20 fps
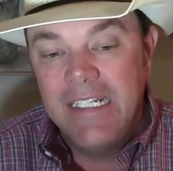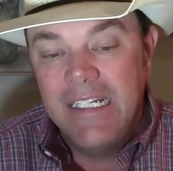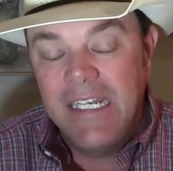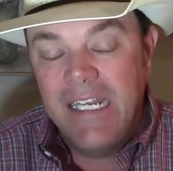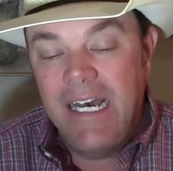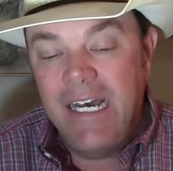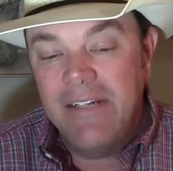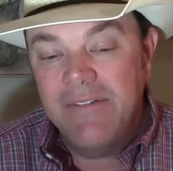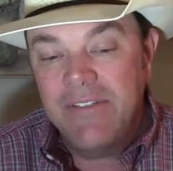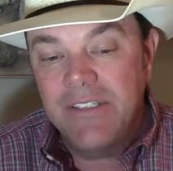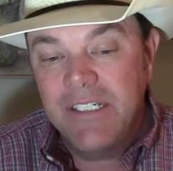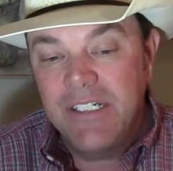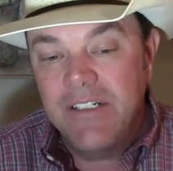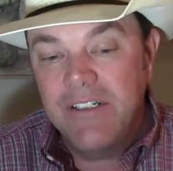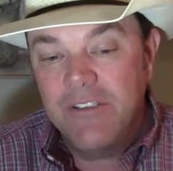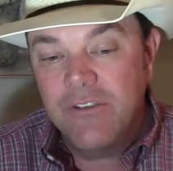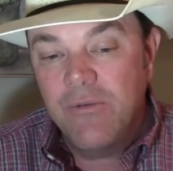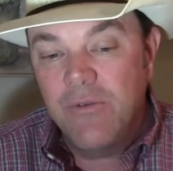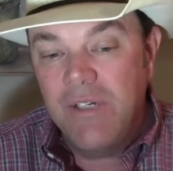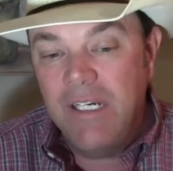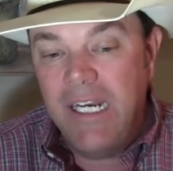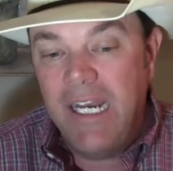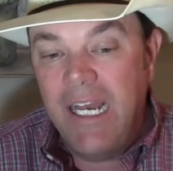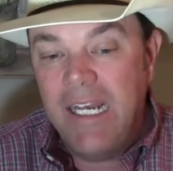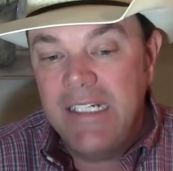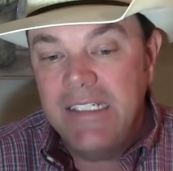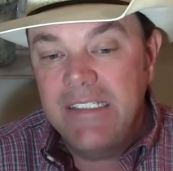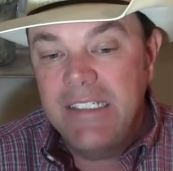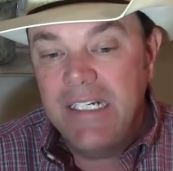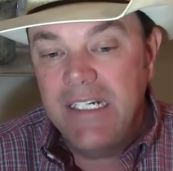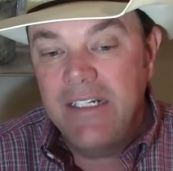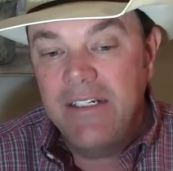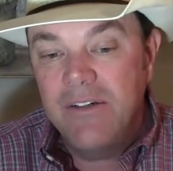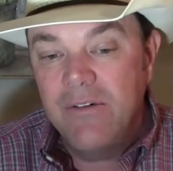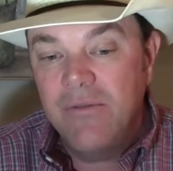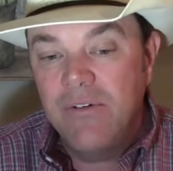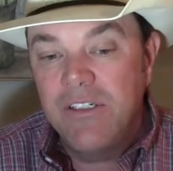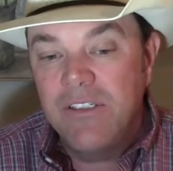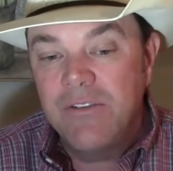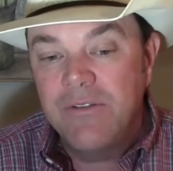Live sales 119 to
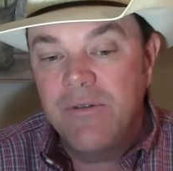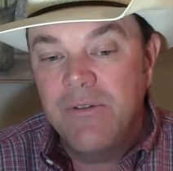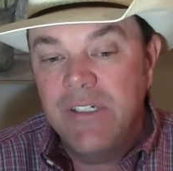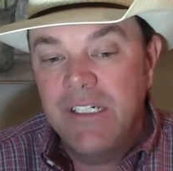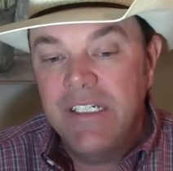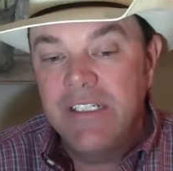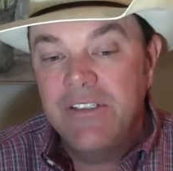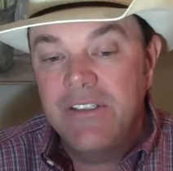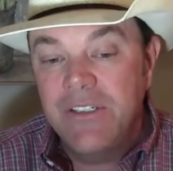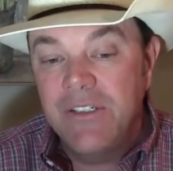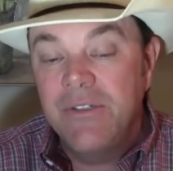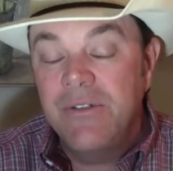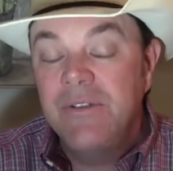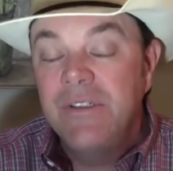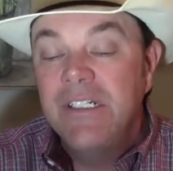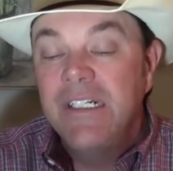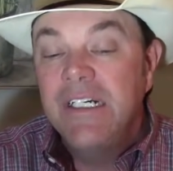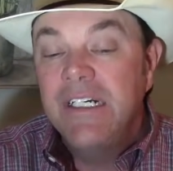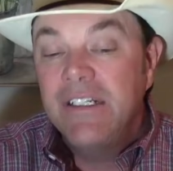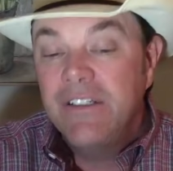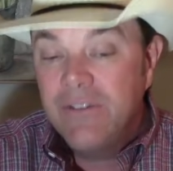122,